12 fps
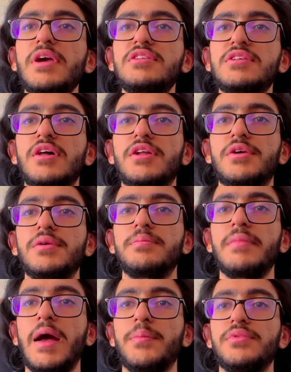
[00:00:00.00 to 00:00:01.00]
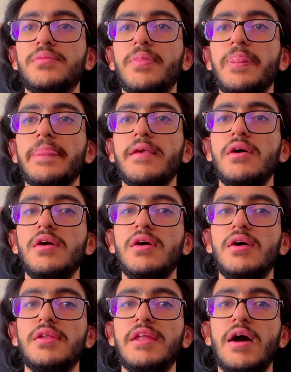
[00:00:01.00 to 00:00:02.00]
color map.
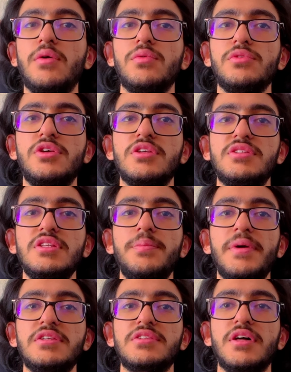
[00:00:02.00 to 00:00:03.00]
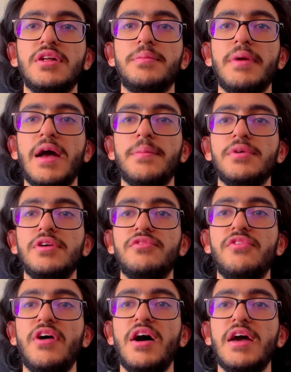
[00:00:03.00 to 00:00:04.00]
Now, you can see the base color map. If
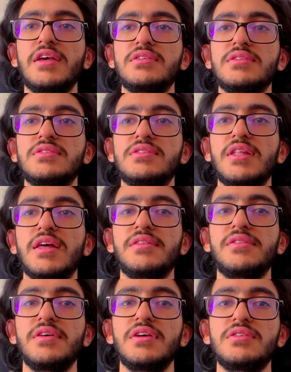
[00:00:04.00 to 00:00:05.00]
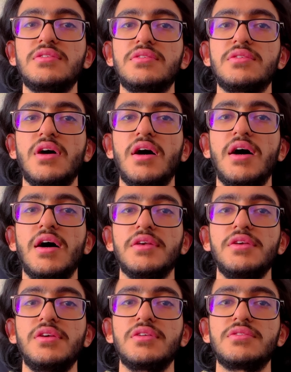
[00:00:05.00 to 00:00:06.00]
I select this,
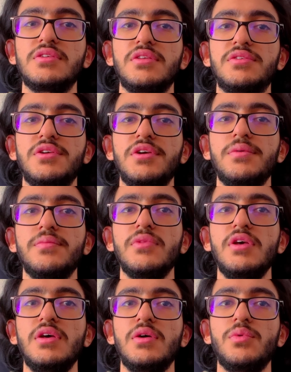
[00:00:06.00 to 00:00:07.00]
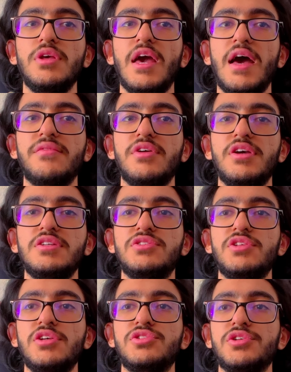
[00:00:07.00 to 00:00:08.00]
you can see it here. We have a nice
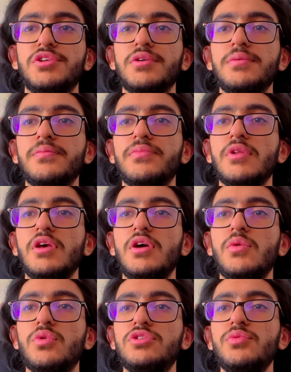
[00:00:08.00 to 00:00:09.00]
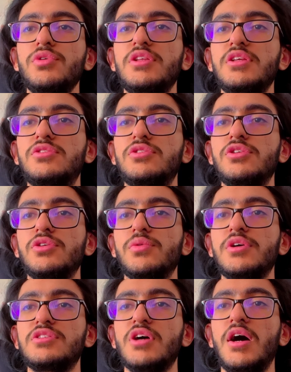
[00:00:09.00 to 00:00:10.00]
texture here. What you would need to do
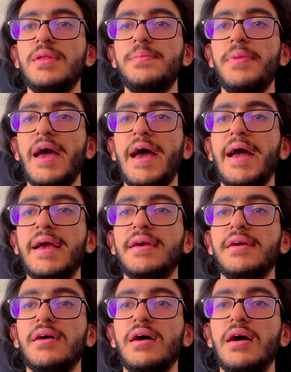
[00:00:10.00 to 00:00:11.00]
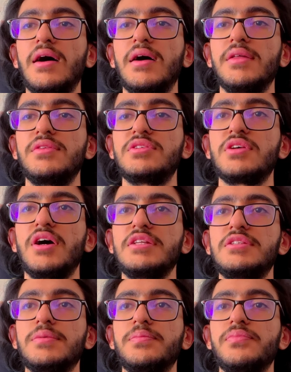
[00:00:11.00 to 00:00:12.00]
is unpack this item.